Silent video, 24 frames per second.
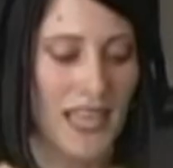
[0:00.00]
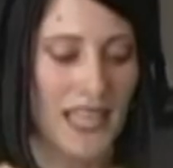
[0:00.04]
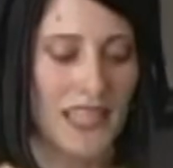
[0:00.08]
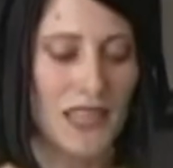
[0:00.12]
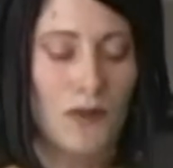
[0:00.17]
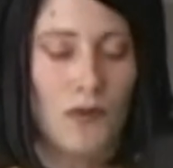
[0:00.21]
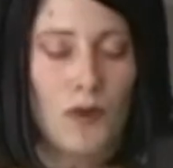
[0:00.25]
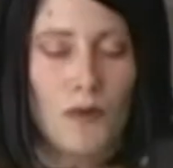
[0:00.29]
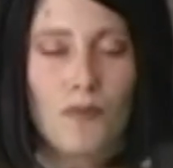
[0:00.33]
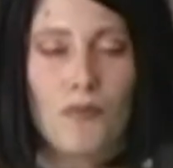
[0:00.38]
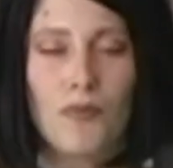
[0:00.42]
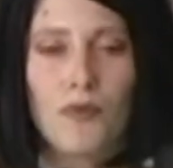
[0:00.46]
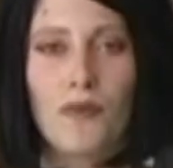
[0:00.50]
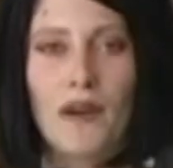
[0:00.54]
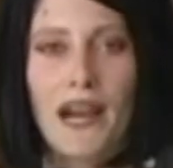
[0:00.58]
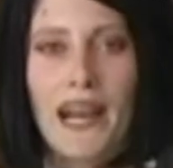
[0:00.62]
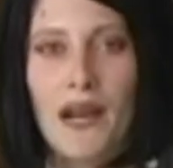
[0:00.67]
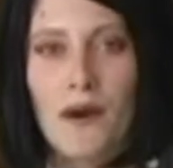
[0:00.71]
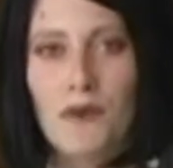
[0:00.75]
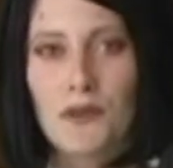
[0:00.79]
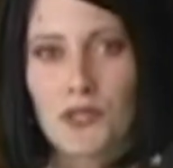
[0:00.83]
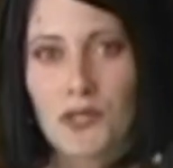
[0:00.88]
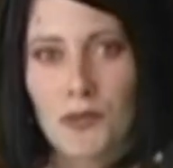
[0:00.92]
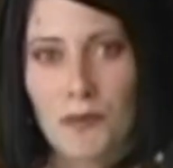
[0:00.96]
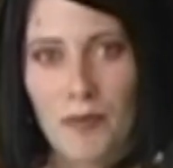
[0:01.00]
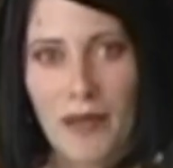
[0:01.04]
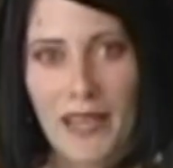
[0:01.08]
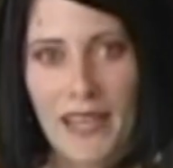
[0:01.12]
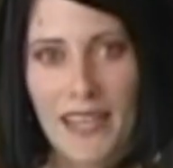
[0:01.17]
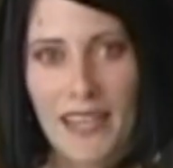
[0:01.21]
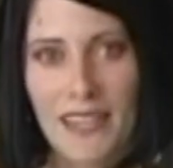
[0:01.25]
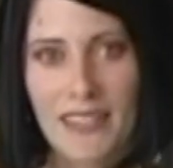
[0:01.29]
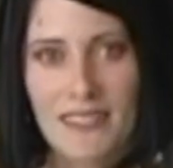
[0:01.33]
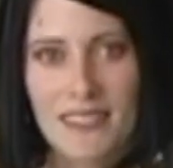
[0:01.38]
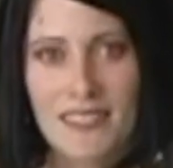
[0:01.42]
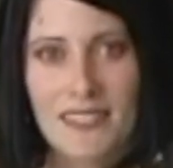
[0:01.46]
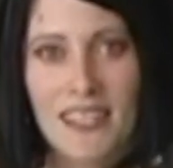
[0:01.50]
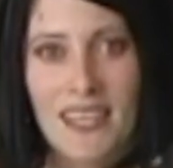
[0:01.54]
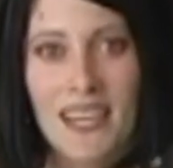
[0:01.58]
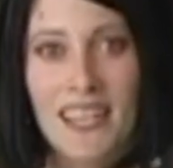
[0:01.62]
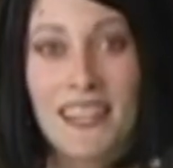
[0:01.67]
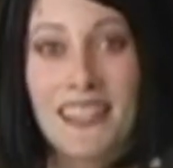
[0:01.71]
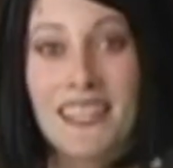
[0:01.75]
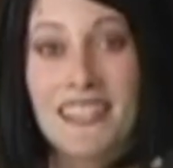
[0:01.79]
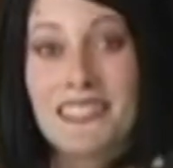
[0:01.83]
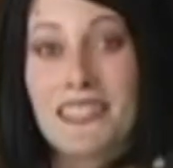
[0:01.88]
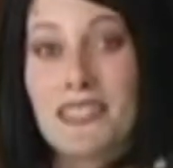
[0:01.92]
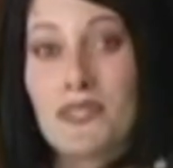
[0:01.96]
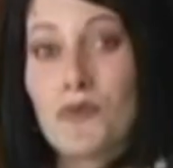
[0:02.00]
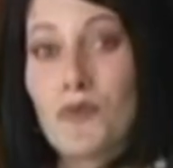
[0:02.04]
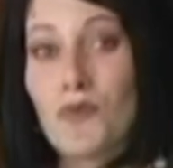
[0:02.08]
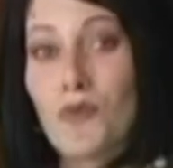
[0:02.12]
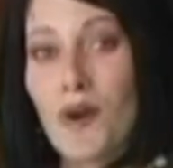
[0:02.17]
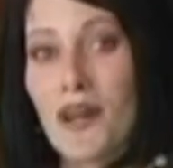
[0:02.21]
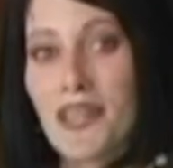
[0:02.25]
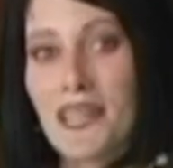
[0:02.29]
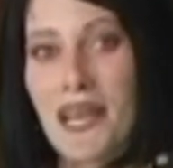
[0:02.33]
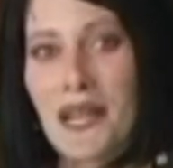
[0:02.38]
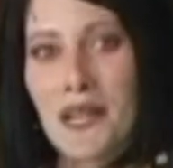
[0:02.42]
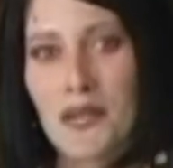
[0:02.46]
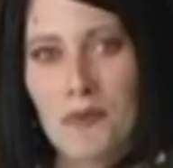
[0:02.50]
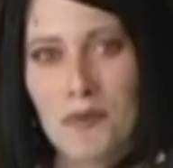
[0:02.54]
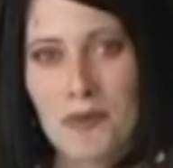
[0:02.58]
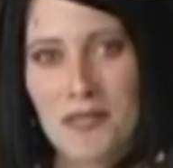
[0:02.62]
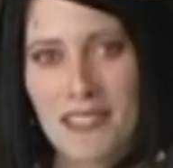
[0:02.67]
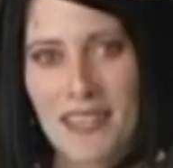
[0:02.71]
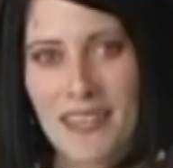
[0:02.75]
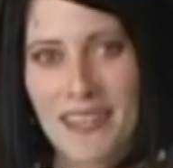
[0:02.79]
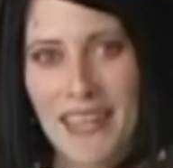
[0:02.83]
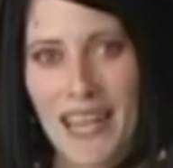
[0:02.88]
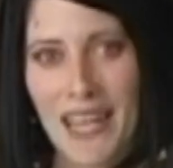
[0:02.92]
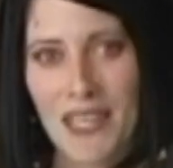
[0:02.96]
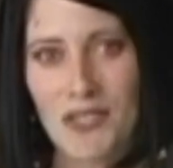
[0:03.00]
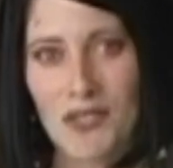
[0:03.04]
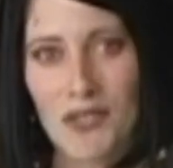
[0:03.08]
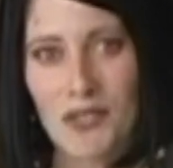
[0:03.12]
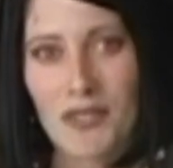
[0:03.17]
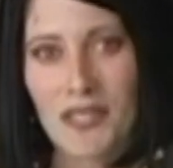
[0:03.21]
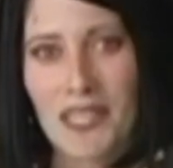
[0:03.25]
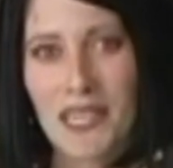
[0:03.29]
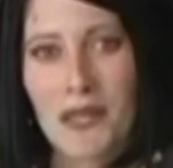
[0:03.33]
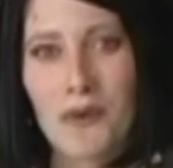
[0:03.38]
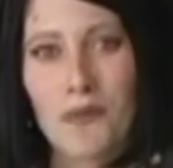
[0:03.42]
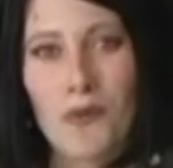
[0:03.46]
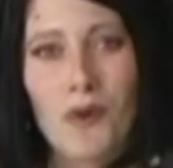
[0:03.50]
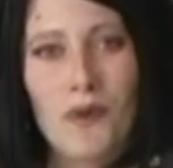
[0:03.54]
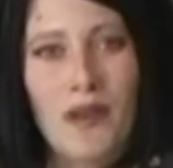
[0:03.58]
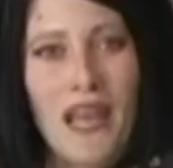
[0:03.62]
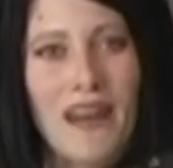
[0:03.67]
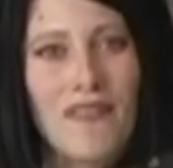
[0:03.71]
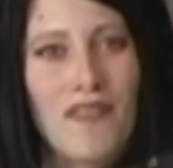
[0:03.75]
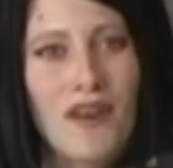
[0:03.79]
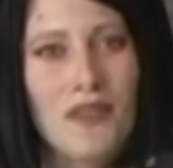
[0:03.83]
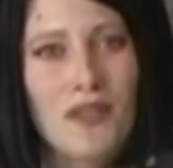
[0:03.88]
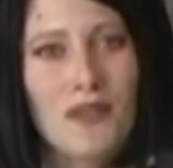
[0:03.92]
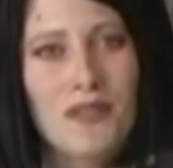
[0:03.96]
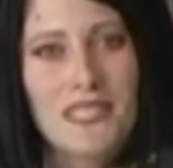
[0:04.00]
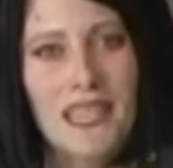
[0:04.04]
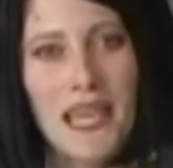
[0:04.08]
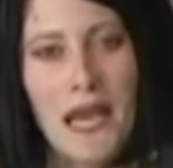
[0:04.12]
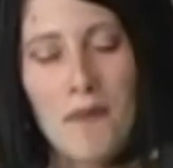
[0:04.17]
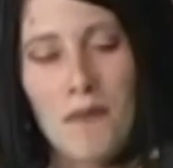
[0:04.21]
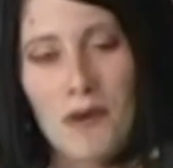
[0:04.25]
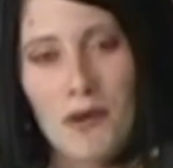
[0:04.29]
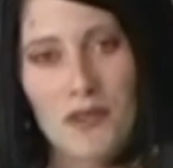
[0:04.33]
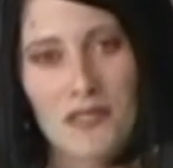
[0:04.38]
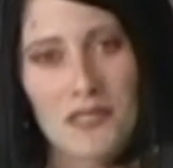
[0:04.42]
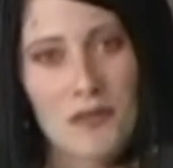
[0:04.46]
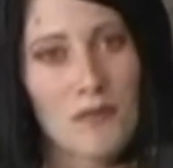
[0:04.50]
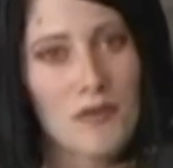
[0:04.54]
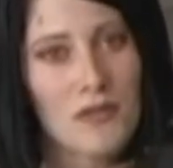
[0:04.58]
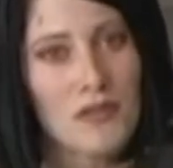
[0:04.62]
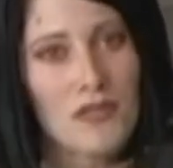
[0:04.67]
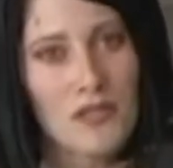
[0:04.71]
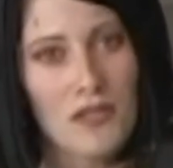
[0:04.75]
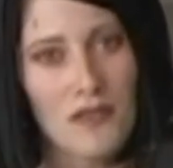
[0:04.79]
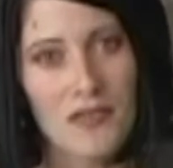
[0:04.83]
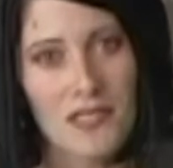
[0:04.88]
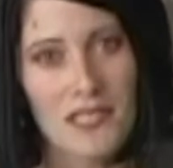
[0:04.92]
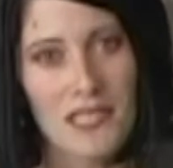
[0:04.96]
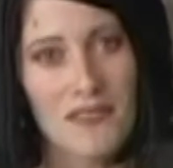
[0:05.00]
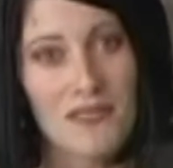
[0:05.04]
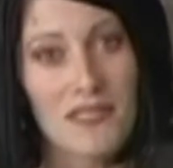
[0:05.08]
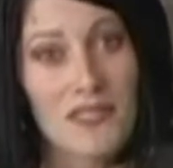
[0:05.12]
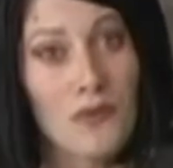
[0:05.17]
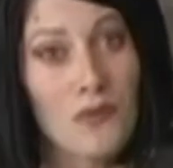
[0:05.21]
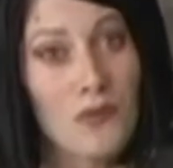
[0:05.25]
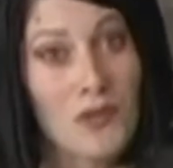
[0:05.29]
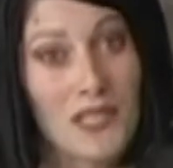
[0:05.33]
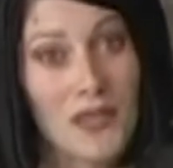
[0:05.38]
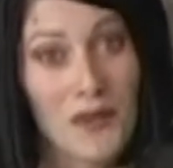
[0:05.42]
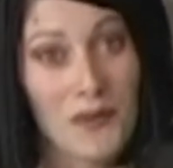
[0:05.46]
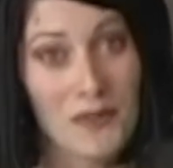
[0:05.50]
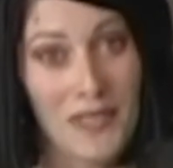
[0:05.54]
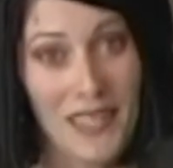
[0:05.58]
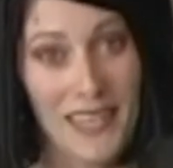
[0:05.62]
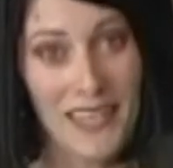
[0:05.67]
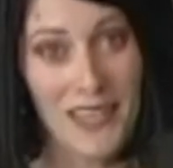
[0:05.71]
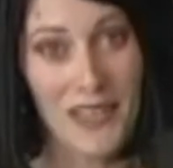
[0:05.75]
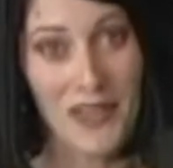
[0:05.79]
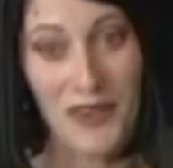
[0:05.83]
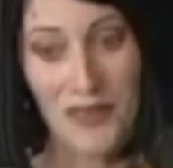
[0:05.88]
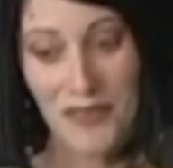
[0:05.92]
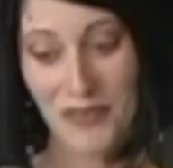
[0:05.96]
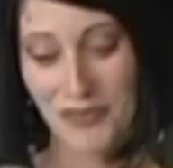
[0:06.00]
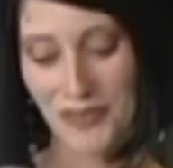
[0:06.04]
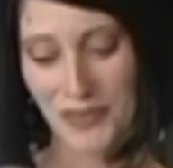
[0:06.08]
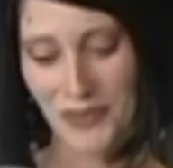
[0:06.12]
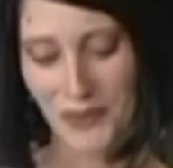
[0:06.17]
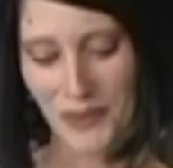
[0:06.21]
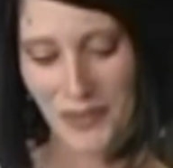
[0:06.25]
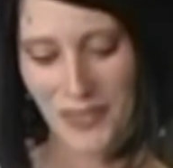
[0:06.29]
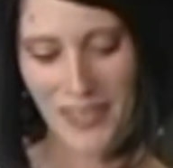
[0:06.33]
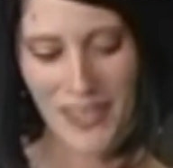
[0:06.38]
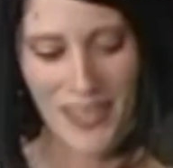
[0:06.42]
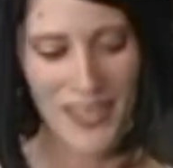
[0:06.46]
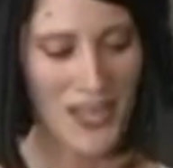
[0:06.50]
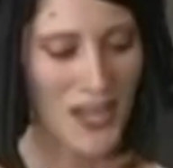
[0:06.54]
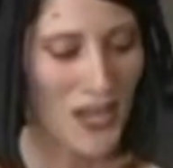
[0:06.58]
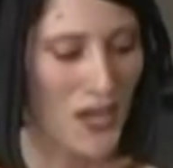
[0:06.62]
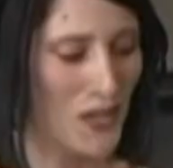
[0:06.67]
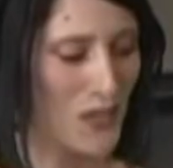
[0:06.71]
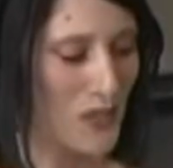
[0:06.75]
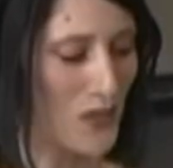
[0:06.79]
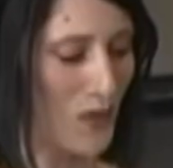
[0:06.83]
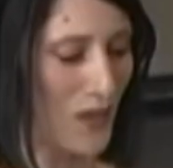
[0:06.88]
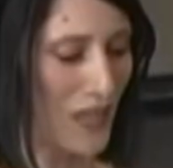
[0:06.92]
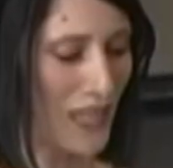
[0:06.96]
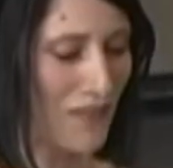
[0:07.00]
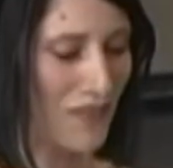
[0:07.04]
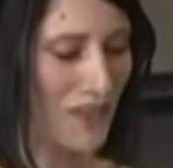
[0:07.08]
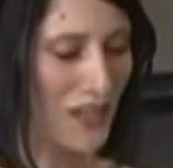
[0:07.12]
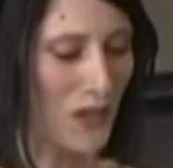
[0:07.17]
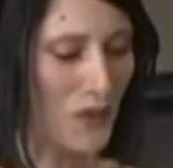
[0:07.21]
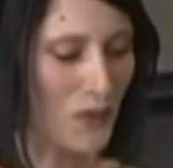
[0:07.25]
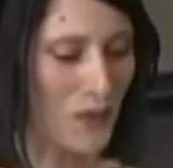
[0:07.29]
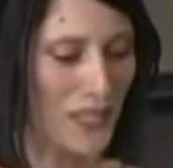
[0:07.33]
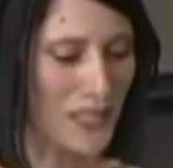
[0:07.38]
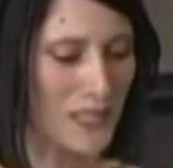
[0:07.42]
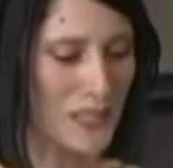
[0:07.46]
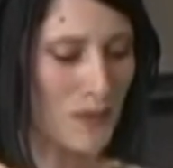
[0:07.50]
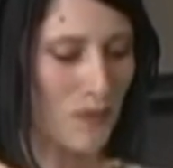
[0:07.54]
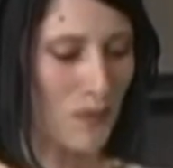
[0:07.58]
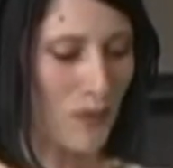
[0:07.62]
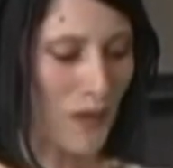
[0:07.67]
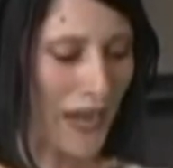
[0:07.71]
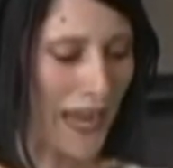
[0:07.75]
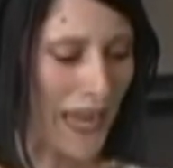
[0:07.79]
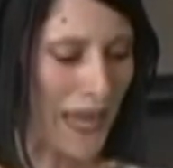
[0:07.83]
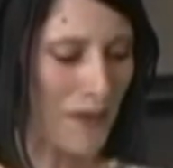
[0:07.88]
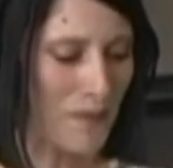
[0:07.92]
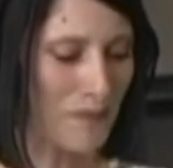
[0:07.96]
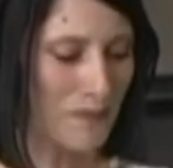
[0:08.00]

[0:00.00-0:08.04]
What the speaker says: that will brown your pans, this is 100% natural and it won't have all those chemicals and preservatives that we don't like in our food. So give it a quick spray.